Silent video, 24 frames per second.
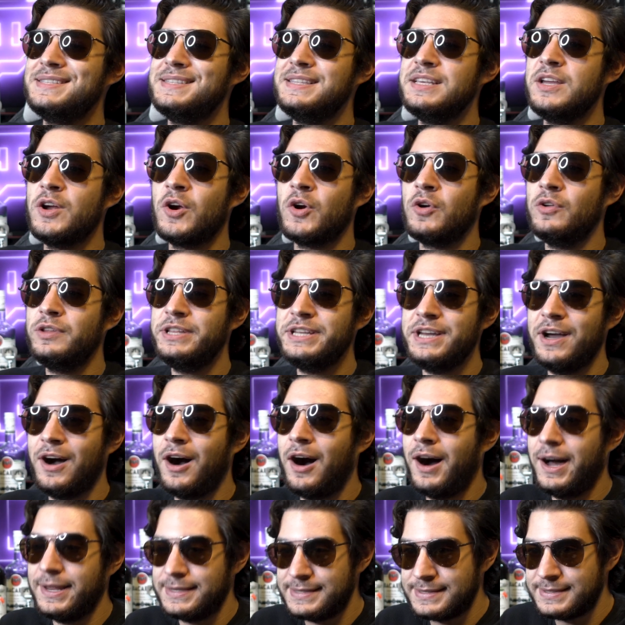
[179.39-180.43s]
it's the early
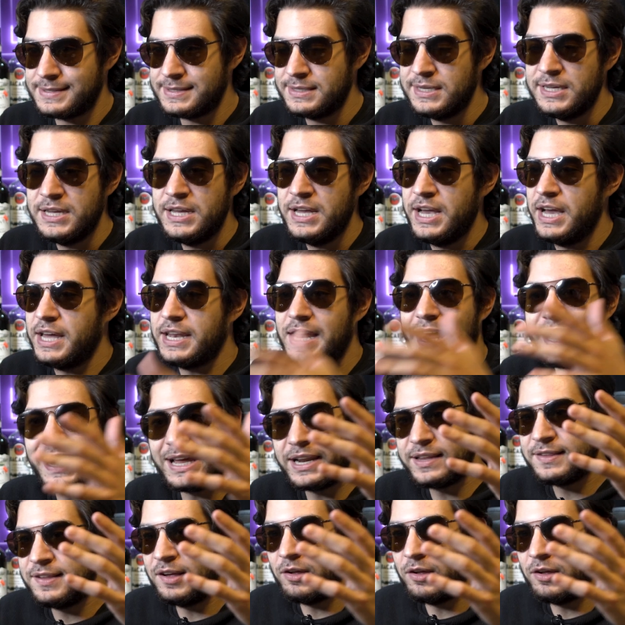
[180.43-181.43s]
aughts, and I gotta